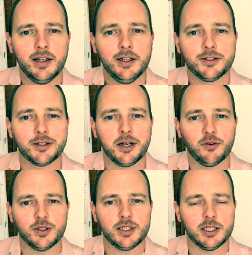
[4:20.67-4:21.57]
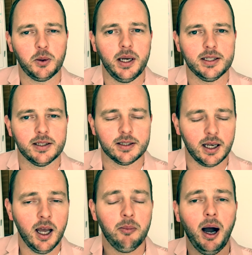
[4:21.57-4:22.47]
to the current situation. So,
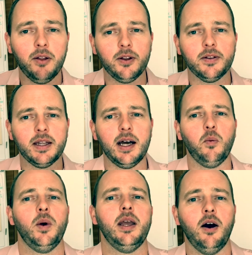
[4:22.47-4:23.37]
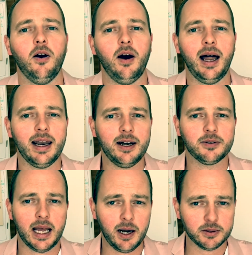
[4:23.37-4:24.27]
but other than that, we are allowed
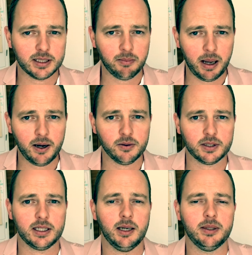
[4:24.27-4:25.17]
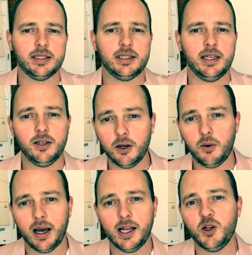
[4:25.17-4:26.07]
out and about to come and see you
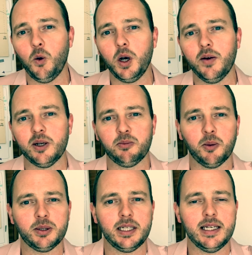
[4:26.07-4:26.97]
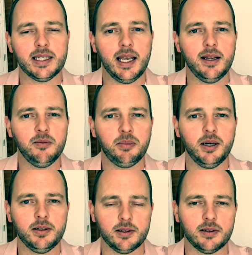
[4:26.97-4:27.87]
and your lovely properties in
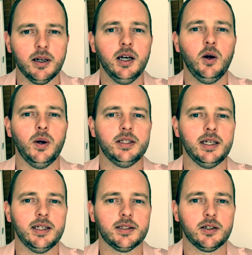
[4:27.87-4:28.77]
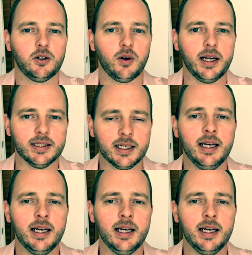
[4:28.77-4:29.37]
person, which is great.